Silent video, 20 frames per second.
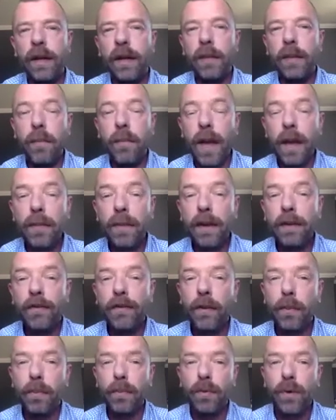it may be a
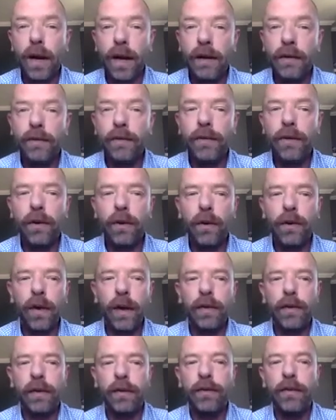surprise to you
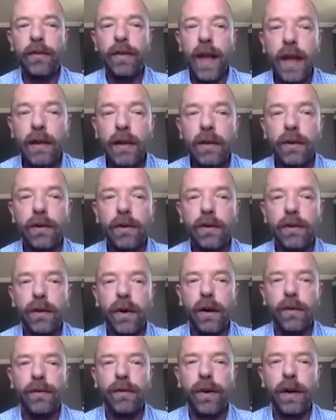that the standard
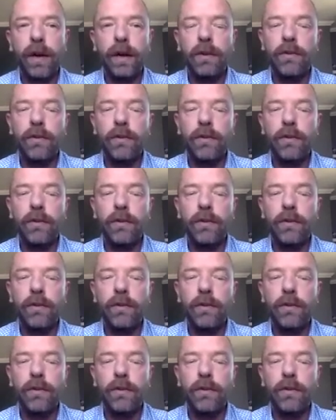of